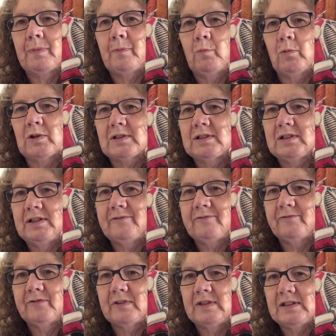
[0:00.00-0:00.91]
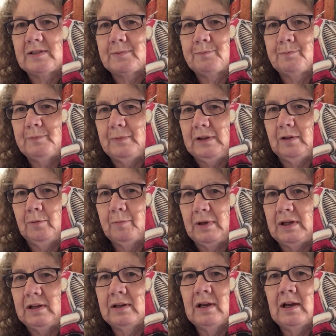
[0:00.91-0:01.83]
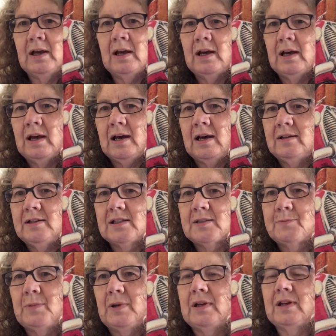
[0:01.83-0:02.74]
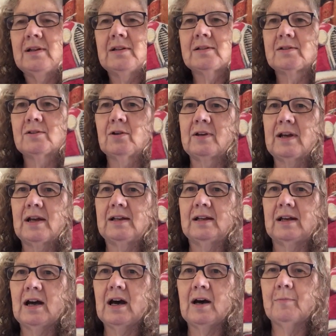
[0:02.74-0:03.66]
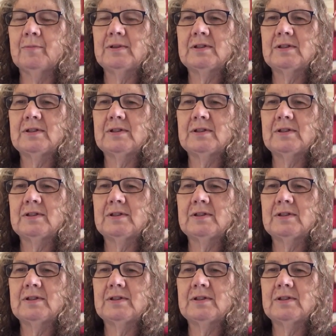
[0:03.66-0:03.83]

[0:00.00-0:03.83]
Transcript: what's left for this little bit and this bit, and it's not adding up.